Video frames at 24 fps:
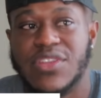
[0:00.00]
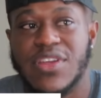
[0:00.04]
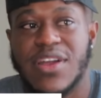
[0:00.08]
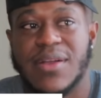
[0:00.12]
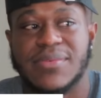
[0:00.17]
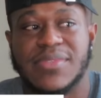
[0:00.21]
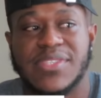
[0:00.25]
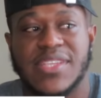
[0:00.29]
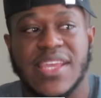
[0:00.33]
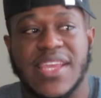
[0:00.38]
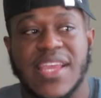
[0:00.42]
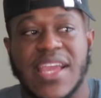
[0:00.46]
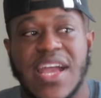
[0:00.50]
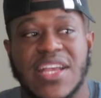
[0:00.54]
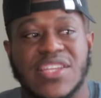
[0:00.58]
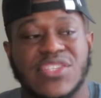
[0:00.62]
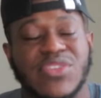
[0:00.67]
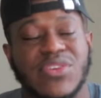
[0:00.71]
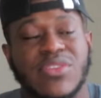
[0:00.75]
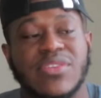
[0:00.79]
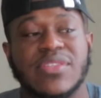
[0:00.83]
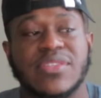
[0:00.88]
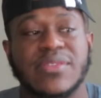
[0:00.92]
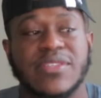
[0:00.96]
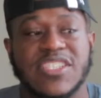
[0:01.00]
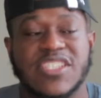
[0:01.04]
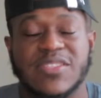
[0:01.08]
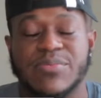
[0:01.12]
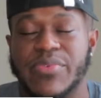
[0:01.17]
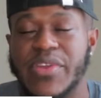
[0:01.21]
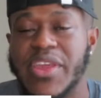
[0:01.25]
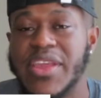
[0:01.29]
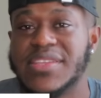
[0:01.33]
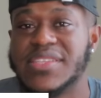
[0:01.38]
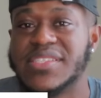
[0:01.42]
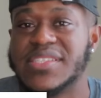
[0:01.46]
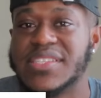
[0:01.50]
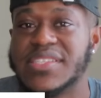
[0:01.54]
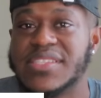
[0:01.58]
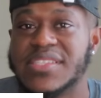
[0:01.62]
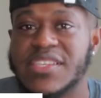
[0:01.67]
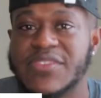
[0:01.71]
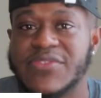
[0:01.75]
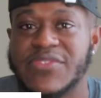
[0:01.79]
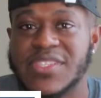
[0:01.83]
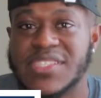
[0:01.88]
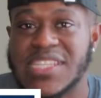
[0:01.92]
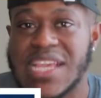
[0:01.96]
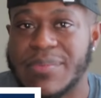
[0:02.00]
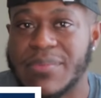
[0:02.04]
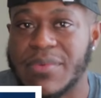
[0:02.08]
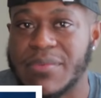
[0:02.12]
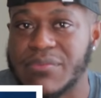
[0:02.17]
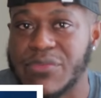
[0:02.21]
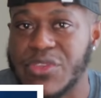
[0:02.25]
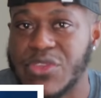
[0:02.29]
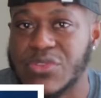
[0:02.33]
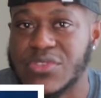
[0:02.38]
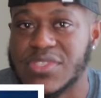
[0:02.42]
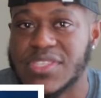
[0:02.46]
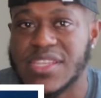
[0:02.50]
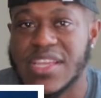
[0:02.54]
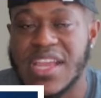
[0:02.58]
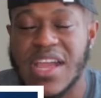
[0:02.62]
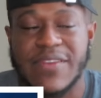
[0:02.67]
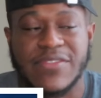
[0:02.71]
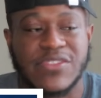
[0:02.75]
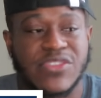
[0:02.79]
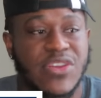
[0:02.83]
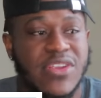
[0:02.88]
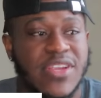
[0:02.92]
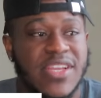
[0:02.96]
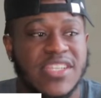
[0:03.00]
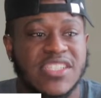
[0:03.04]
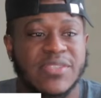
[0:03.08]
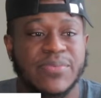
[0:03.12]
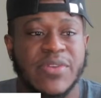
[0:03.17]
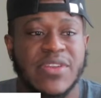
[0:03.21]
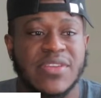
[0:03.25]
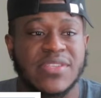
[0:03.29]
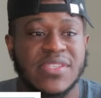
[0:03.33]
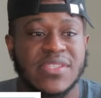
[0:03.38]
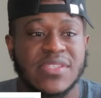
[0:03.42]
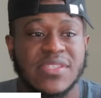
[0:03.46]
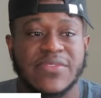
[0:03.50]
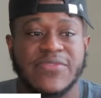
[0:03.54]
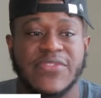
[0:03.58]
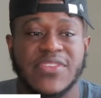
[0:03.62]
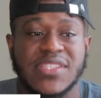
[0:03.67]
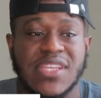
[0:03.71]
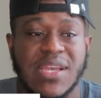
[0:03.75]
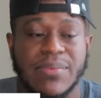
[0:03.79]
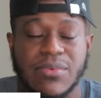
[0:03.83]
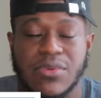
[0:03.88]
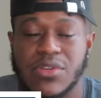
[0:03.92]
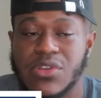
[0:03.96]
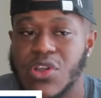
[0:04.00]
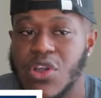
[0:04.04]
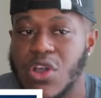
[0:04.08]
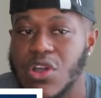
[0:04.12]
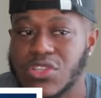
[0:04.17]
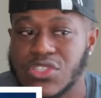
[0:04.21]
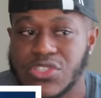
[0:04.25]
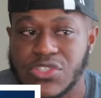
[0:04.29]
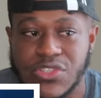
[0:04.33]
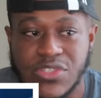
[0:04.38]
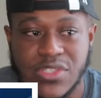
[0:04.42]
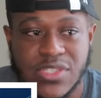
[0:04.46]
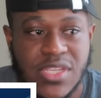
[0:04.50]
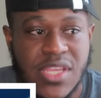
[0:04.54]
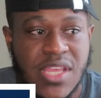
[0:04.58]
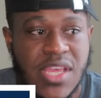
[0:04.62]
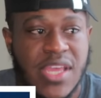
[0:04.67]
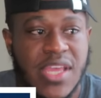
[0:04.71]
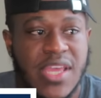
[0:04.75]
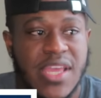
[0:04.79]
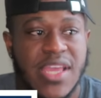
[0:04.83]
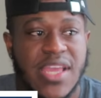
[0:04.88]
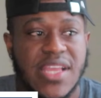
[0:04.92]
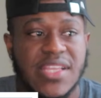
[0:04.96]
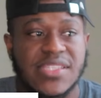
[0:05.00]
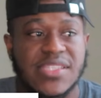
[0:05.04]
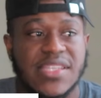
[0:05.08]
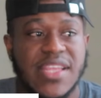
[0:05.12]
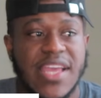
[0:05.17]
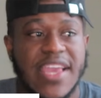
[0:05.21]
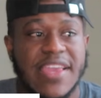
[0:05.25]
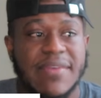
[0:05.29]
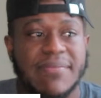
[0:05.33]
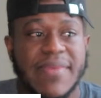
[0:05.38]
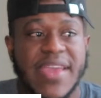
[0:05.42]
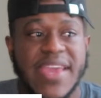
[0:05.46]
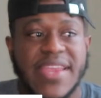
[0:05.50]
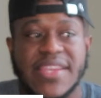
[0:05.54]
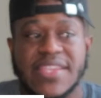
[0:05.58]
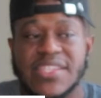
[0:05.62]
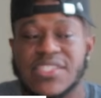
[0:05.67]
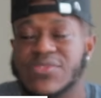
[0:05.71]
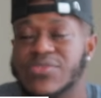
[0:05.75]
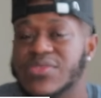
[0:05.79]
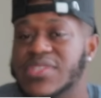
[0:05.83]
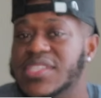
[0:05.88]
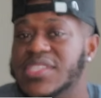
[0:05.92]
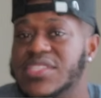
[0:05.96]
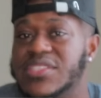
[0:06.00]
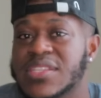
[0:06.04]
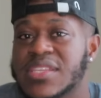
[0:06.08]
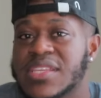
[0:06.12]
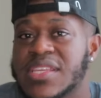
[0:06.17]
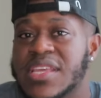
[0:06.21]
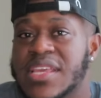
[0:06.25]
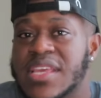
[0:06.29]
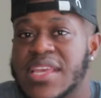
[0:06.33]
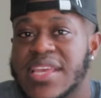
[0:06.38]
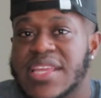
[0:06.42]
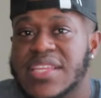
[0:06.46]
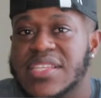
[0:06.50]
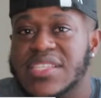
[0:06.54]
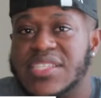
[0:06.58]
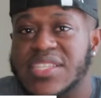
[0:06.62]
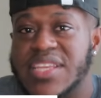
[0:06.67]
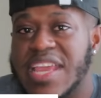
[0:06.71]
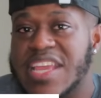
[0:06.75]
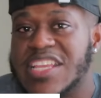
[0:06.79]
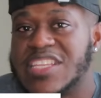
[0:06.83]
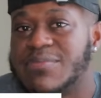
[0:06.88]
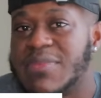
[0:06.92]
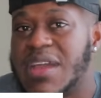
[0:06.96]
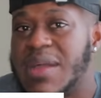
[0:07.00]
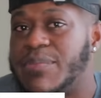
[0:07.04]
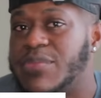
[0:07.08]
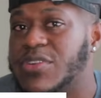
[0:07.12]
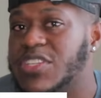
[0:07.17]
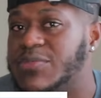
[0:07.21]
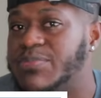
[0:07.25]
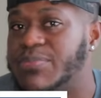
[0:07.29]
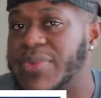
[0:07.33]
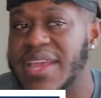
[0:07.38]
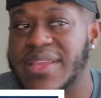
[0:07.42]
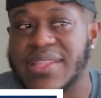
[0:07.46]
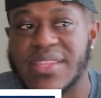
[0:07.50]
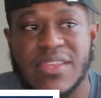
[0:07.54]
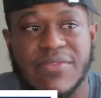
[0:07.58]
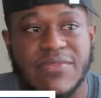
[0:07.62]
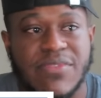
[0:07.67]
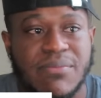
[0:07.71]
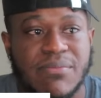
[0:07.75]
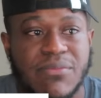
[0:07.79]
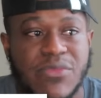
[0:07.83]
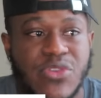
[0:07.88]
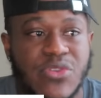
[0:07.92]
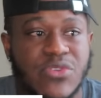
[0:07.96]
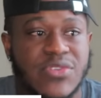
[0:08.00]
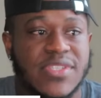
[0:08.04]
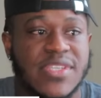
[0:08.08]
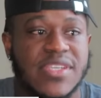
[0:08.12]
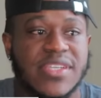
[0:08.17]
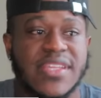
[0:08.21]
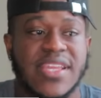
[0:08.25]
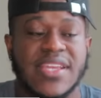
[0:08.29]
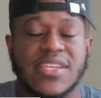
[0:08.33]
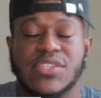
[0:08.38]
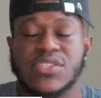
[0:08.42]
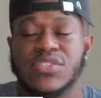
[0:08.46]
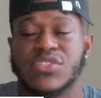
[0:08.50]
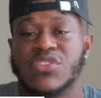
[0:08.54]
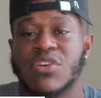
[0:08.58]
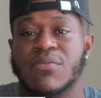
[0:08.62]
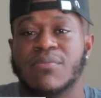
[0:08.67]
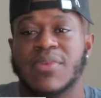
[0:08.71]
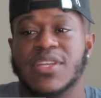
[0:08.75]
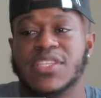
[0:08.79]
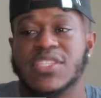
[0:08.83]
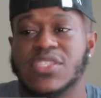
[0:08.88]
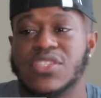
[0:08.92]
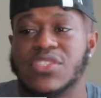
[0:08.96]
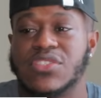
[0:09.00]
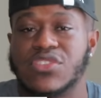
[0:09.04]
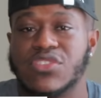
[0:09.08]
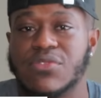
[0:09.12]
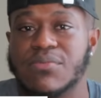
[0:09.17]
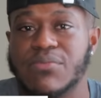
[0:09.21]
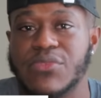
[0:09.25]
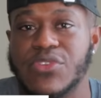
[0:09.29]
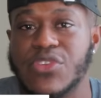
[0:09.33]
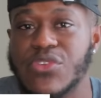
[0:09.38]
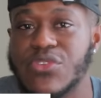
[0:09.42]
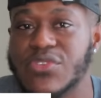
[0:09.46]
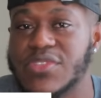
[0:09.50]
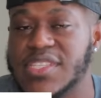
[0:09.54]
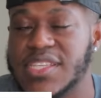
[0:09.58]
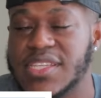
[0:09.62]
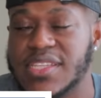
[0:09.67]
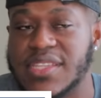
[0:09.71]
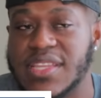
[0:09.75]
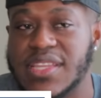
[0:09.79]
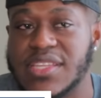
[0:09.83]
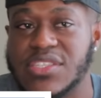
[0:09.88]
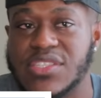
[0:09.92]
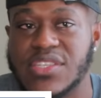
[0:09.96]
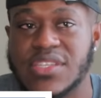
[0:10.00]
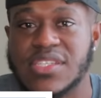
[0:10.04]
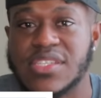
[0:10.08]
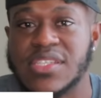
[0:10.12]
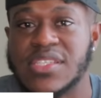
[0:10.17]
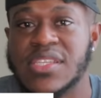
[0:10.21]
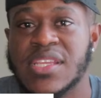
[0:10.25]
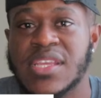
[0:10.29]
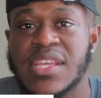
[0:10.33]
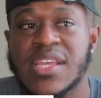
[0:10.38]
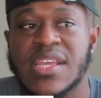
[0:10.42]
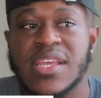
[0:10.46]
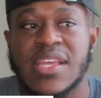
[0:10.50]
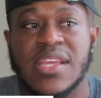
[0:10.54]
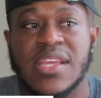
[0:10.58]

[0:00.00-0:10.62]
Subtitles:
you know what I'm saying, I started experiencing different type of music, I've started experiencing different type of cultures. It's like, man, it's really changed my perspective in music. There's so much to music than just